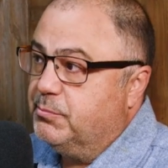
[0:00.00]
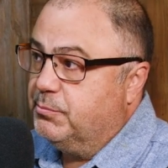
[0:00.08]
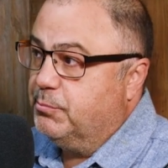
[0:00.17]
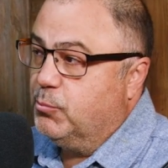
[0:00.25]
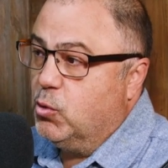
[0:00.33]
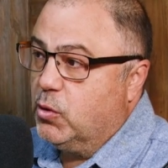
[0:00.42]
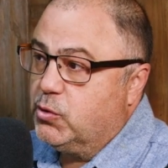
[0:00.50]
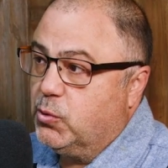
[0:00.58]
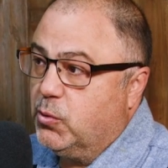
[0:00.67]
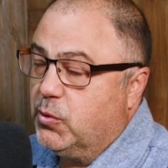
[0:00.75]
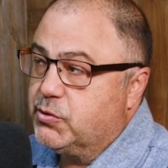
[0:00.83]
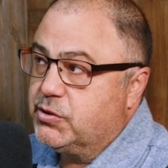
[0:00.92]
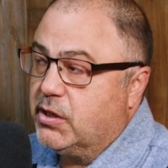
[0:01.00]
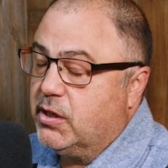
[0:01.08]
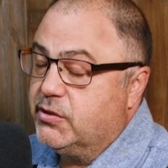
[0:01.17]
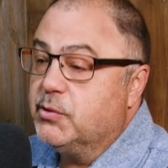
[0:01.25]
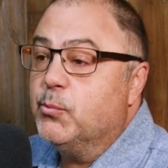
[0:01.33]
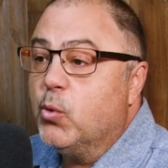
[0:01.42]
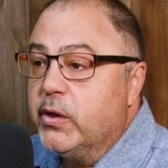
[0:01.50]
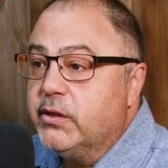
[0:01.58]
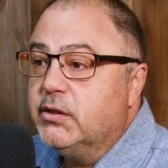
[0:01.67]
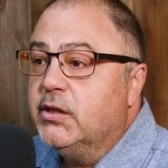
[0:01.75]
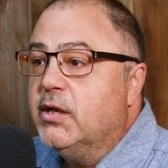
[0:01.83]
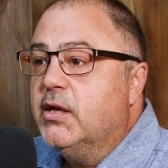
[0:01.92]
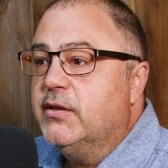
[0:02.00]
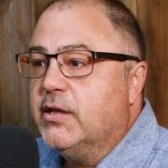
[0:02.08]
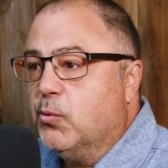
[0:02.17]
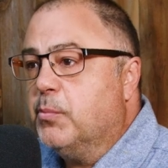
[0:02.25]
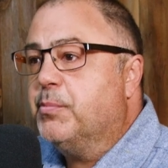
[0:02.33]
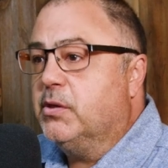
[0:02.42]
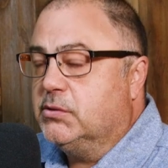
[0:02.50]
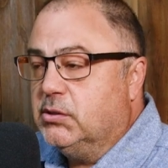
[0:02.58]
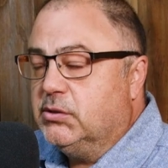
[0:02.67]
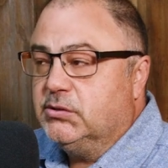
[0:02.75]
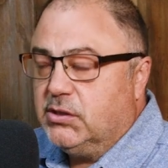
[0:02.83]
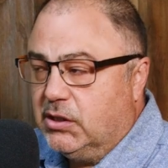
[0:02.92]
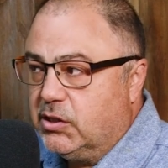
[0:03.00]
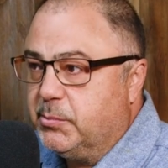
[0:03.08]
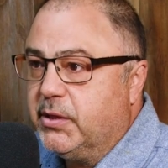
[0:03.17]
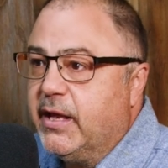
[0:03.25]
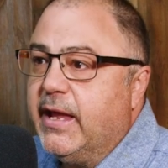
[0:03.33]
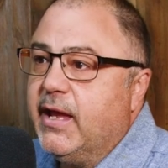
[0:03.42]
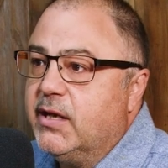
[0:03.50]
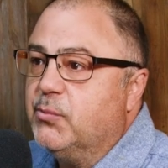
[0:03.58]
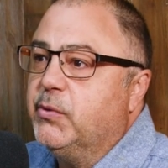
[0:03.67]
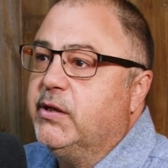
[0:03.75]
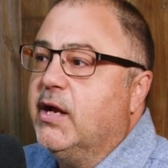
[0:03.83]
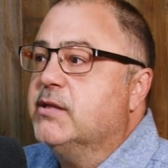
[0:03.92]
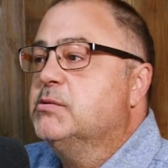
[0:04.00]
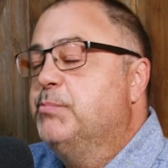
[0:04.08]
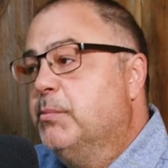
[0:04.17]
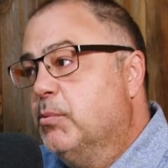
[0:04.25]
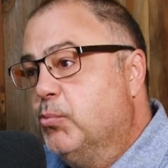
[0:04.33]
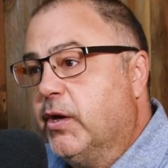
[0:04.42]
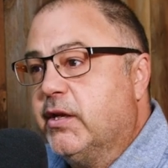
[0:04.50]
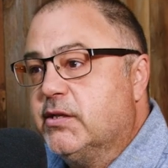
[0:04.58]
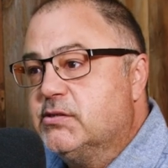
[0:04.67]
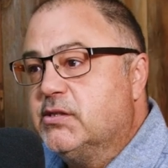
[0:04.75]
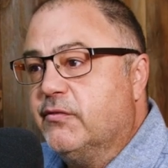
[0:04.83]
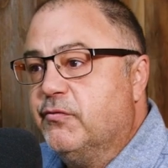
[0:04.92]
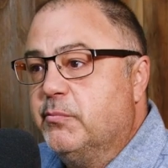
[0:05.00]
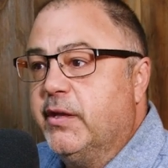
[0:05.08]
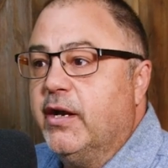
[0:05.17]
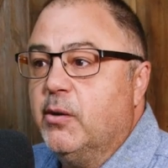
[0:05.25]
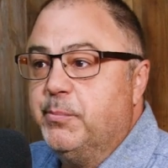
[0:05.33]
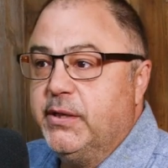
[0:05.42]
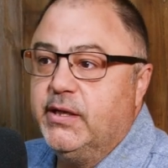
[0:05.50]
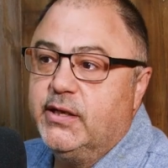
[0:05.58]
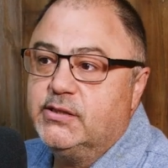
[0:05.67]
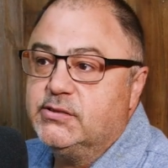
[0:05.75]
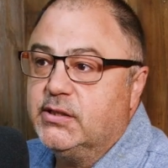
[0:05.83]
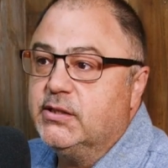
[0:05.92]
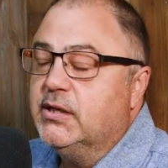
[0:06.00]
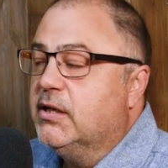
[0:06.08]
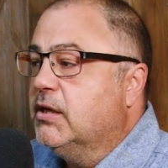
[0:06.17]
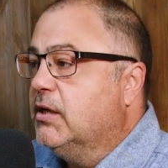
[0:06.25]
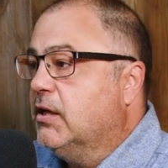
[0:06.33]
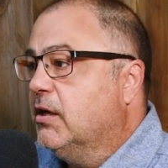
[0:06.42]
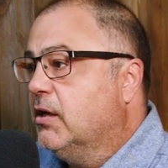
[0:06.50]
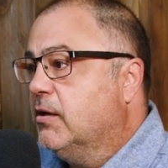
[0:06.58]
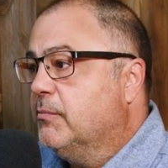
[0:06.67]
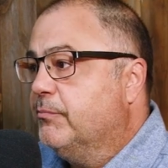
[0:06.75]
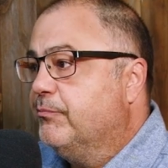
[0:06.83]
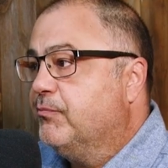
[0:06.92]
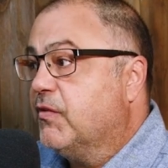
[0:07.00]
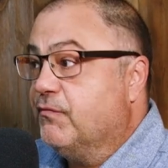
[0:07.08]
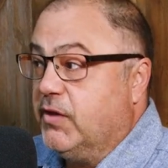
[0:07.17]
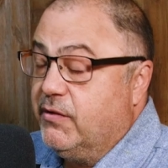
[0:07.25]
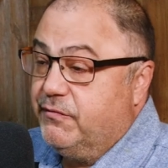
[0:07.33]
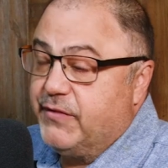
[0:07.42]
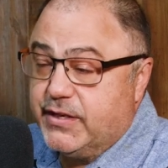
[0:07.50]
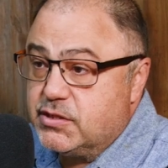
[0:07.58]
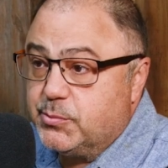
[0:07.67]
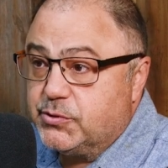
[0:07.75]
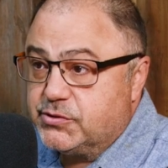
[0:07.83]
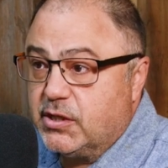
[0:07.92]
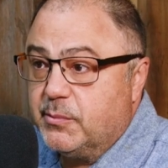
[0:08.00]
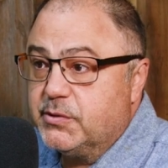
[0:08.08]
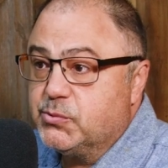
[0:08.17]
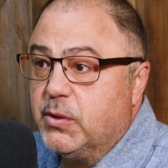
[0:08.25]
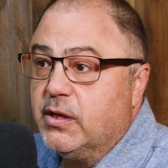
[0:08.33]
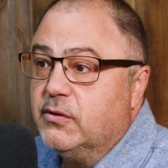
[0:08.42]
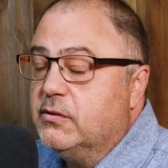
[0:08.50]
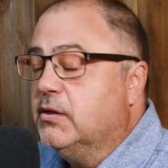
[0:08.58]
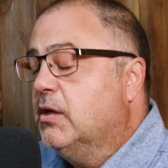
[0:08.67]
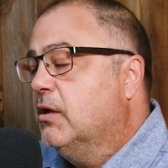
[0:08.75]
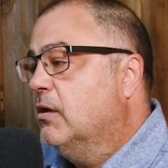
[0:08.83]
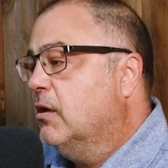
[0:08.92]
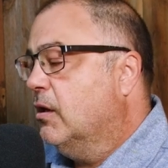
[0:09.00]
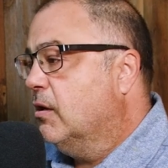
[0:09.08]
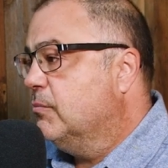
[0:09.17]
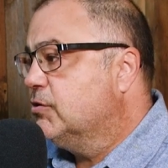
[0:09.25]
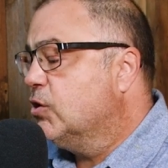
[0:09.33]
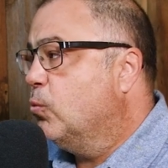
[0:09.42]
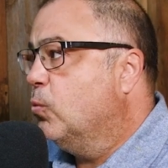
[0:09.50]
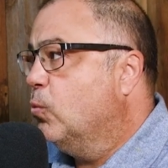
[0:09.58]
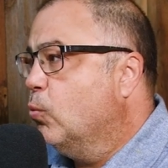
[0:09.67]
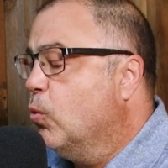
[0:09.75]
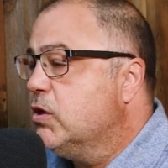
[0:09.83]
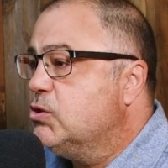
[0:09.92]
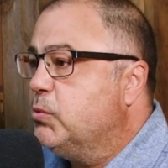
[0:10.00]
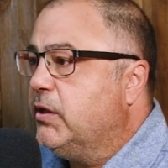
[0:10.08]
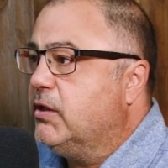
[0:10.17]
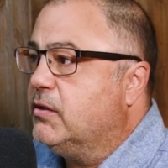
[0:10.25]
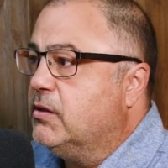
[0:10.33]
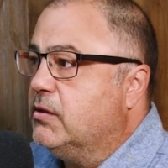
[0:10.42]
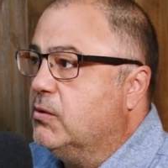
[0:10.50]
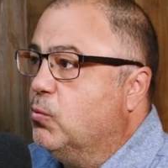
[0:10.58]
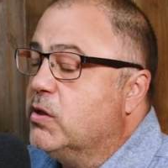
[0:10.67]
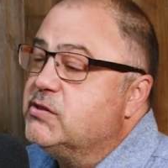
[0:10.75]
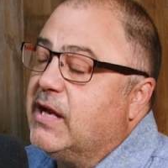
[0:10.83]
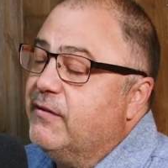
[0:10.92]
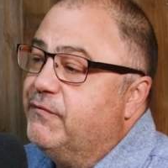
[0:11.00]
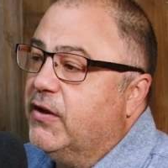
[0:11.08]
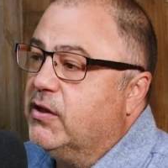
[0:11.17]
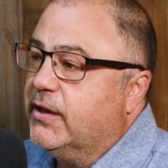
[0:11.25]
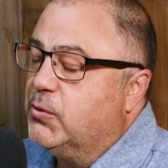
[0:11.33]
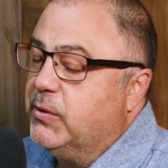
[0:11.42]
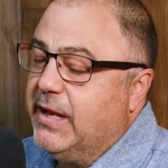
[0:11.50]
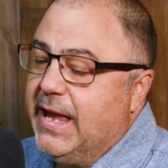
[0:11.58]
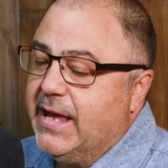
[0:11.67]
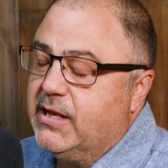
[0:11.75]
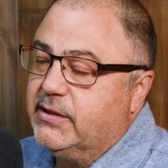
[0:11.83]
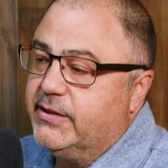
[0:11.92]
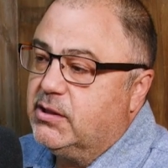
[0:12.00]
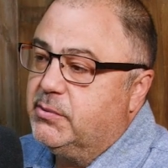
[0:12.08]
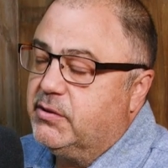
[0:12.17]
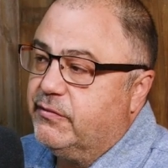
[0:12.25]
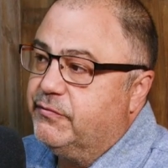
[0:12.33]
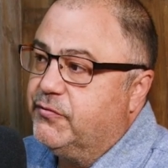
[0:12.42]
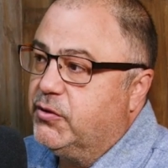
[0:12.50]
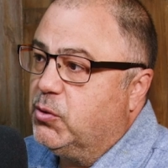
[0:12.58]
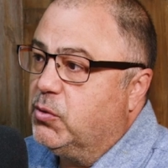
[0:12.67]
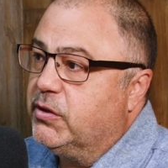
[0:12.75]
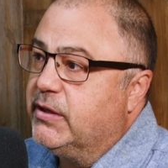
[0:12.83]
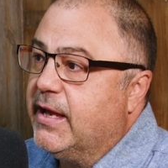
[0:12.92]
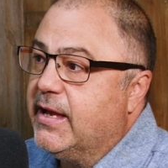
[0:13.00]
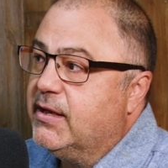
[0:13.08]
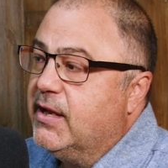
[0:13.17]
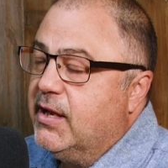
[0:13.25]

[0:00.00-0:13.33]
more towards uh, Des Moines, that were a little bit ahead, and we got some people bringing us stuff from there, pigs and um, even vegetables some as well. Um, so once we... Once I felt like we had a little bit of a foothold in that,